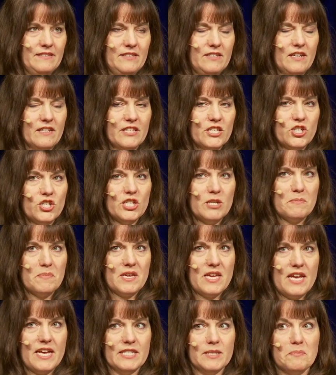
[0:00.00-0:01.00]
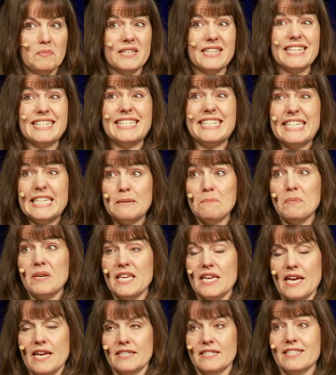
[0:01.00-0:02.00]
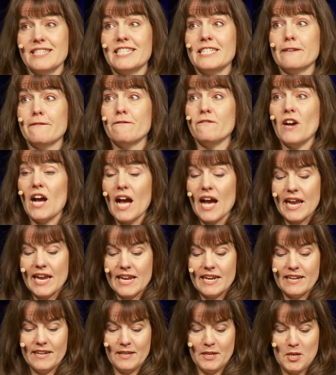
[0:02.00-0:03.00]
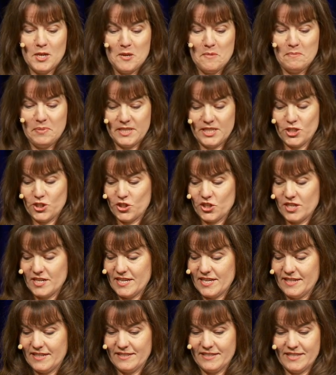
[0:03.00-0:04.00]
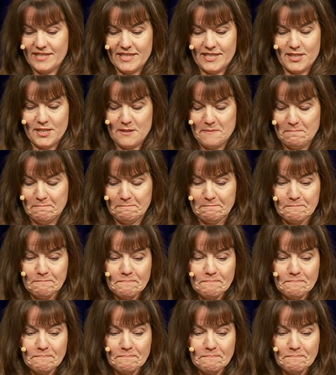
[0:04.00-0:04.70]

Not the GPS, but the DPS, the divine positioning system.